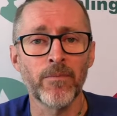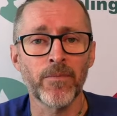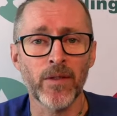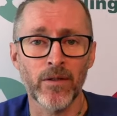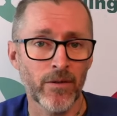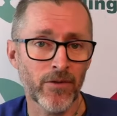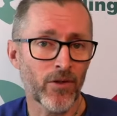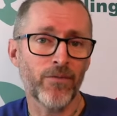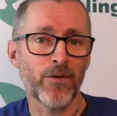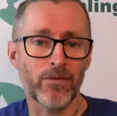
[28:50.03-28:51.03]
there's
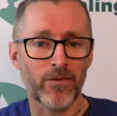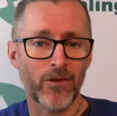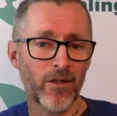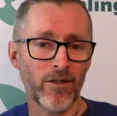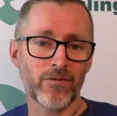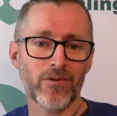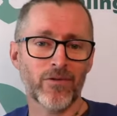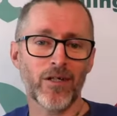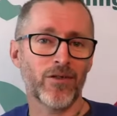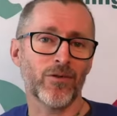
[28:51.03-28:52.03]
often kind of
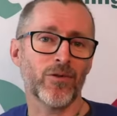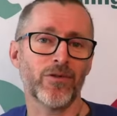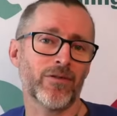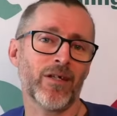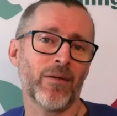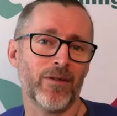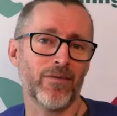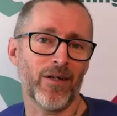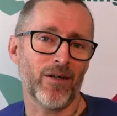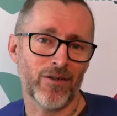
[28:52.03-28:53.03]
strange noises happen in the
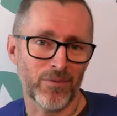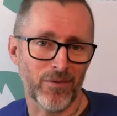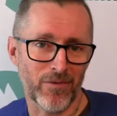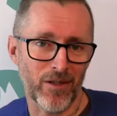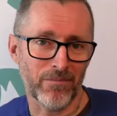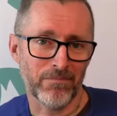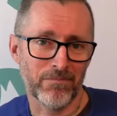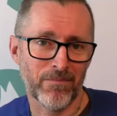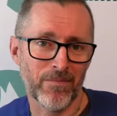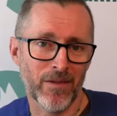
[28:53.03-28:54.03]
vet hospital, right?
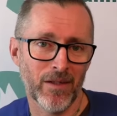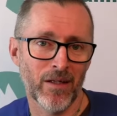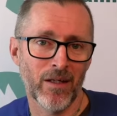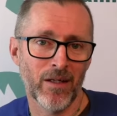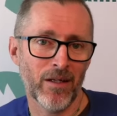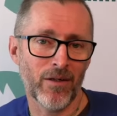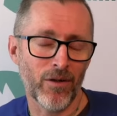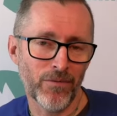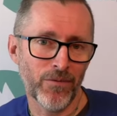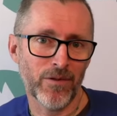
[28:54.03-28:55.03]
And
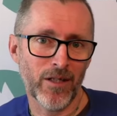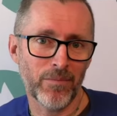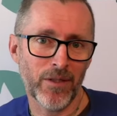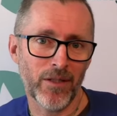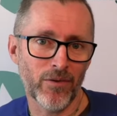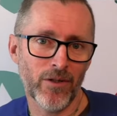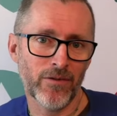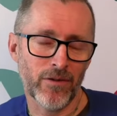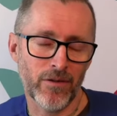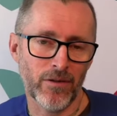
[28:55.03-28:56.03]
often there'd be a noise
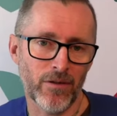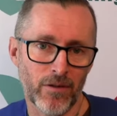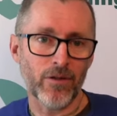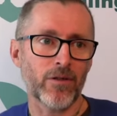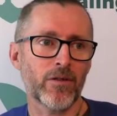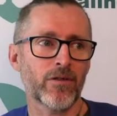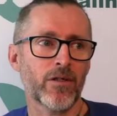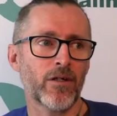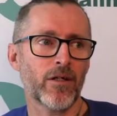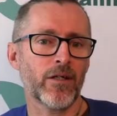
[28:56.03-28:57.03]
and the dog would just go
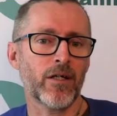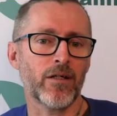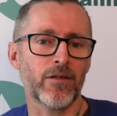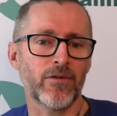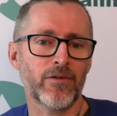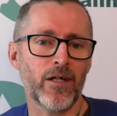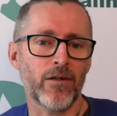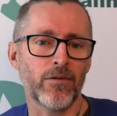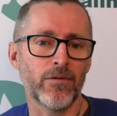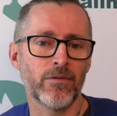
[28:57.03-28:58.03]
like that, a little
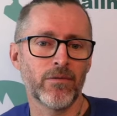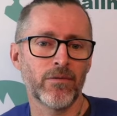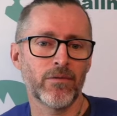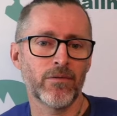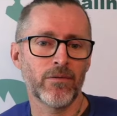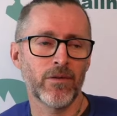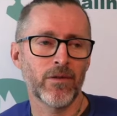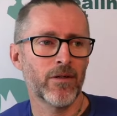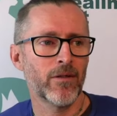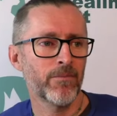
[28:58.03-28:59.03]
startle.
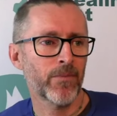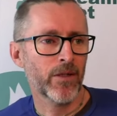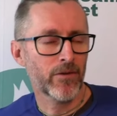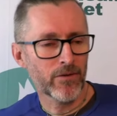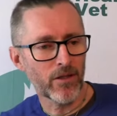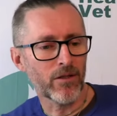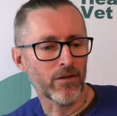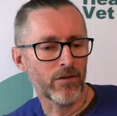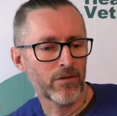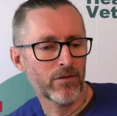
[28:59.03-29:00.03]
I say, oh,
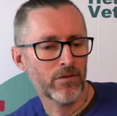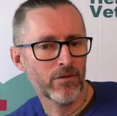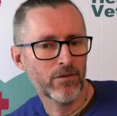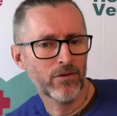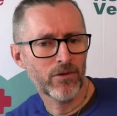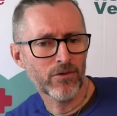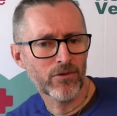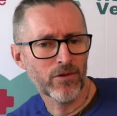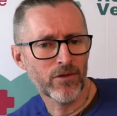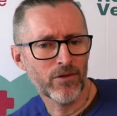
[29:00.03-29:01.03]
your dog's got
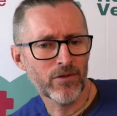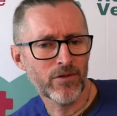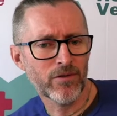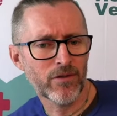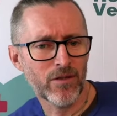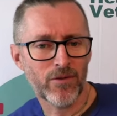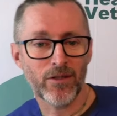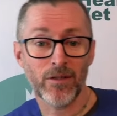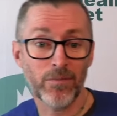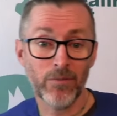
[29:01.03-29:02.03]
a noise sensitivity. And the
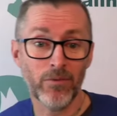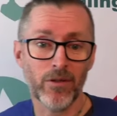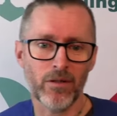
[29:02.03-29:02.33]
people go,